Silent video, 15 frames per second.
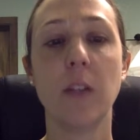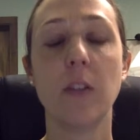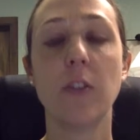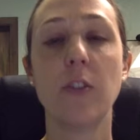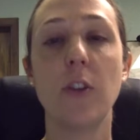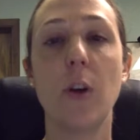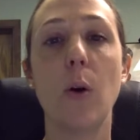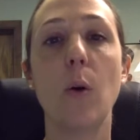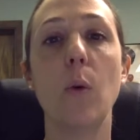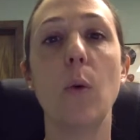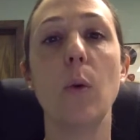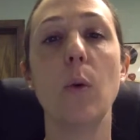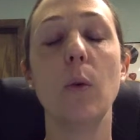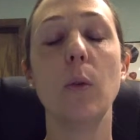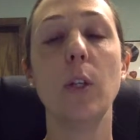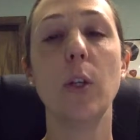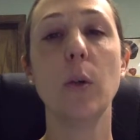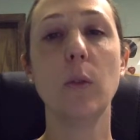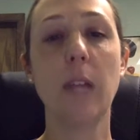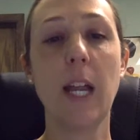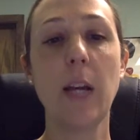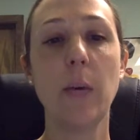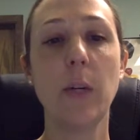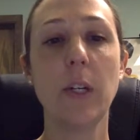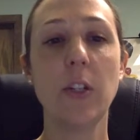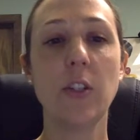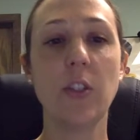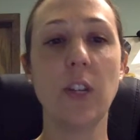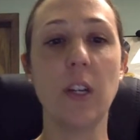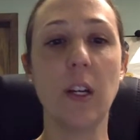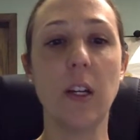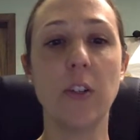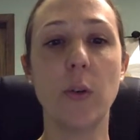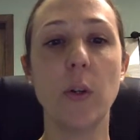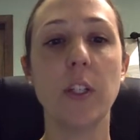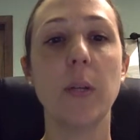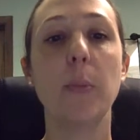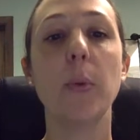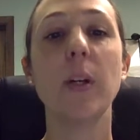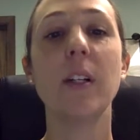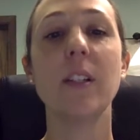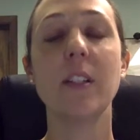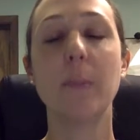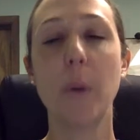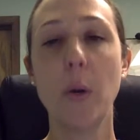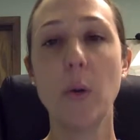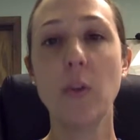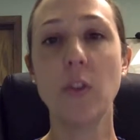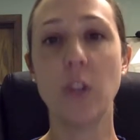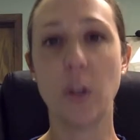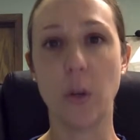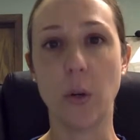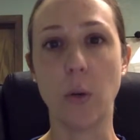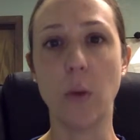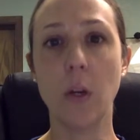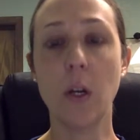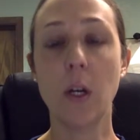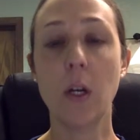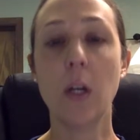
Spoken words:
So your language is going to predispose you